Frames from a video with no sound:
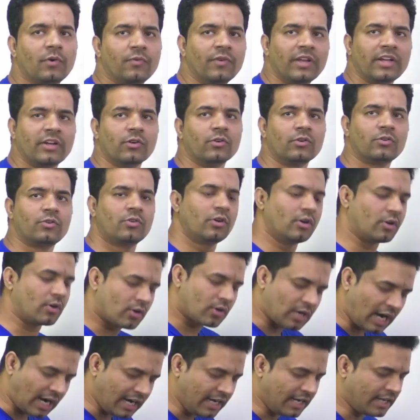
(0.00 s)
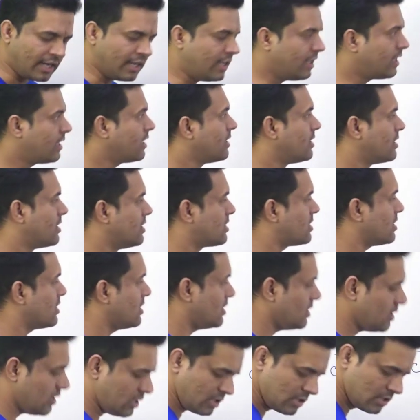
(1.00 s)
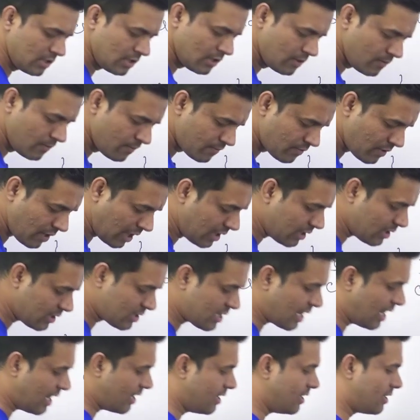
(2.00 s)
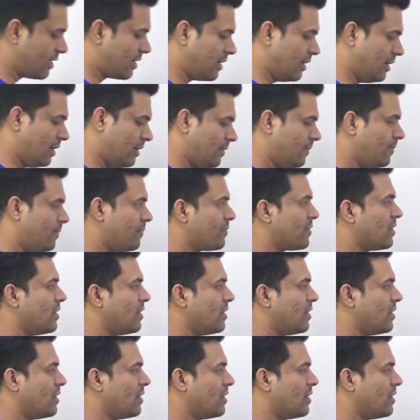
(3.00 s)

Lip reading: what we could write here in this is, understand it here,